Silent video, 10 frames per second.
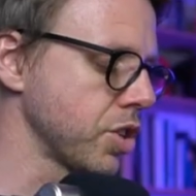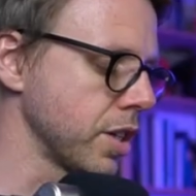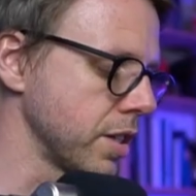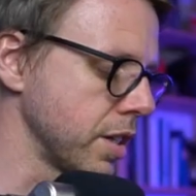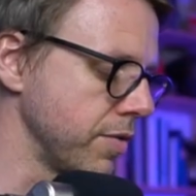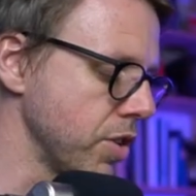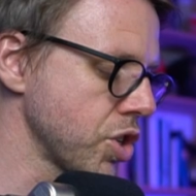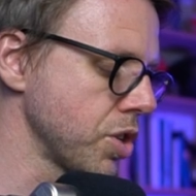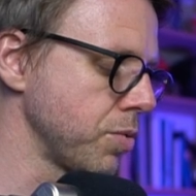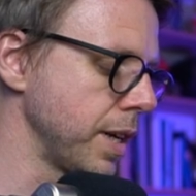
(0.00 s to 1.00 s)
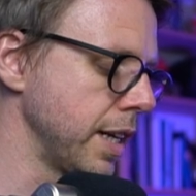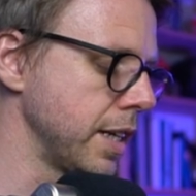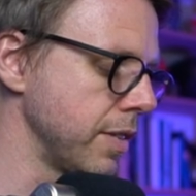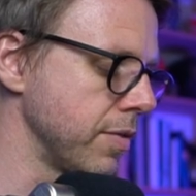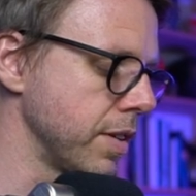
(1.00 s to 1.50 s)
This division really
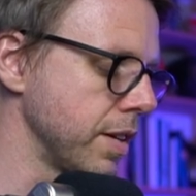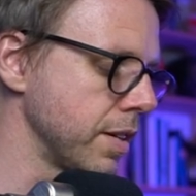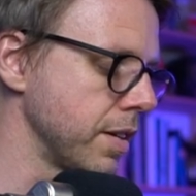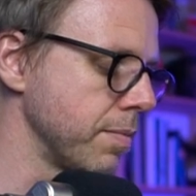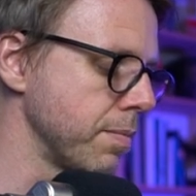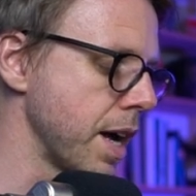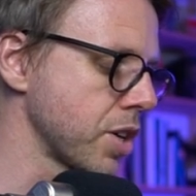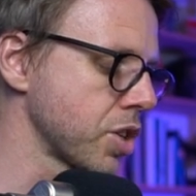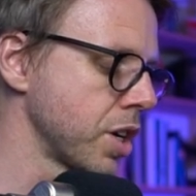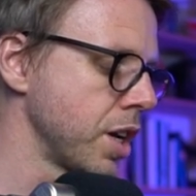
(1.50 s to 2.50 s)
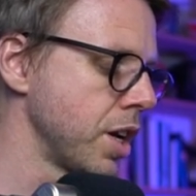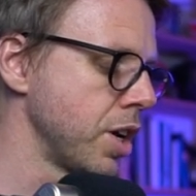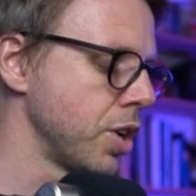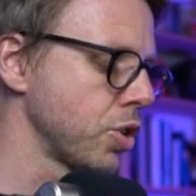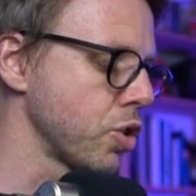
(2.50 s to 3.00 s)
much
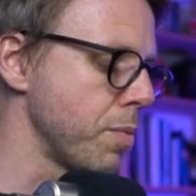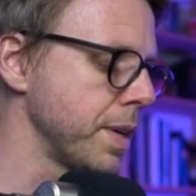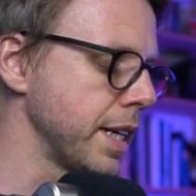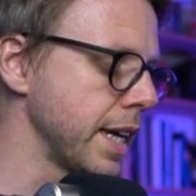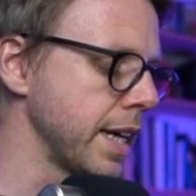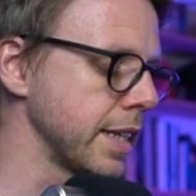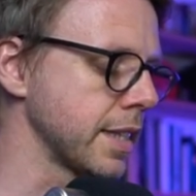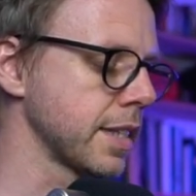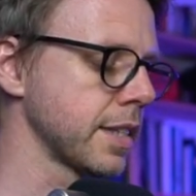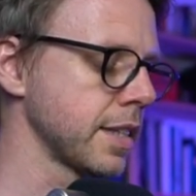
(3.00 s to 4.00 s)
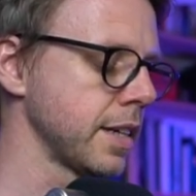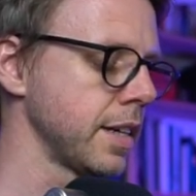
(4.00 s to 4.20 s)
dominates